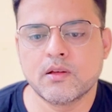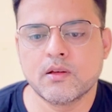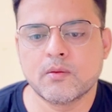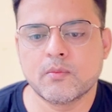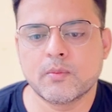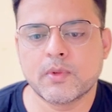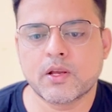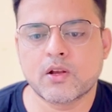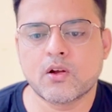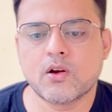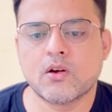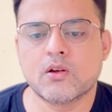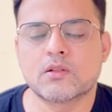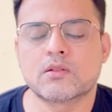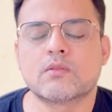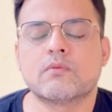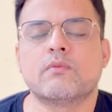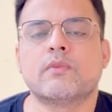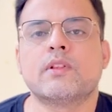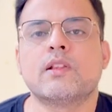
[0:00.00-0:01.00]

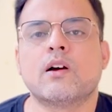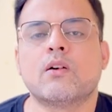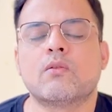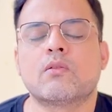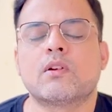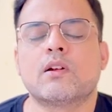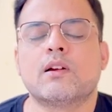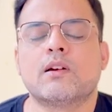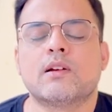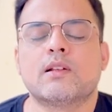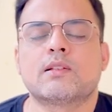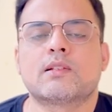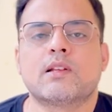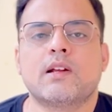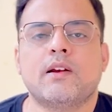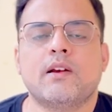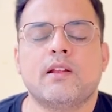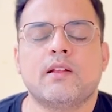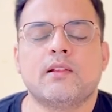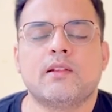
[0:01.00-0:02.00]
because without
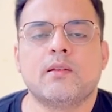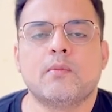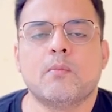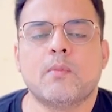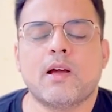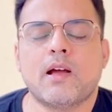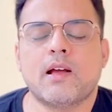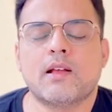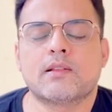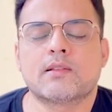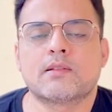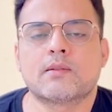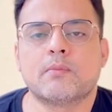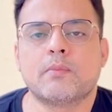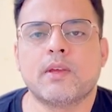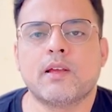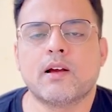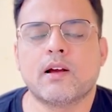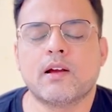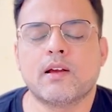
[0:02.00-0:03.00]
understanding the maths
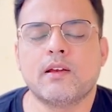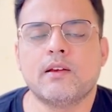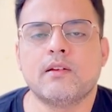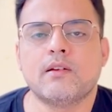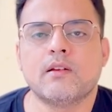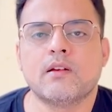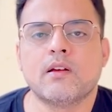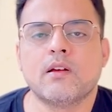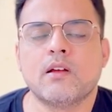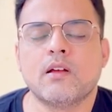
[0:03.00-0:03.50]
behind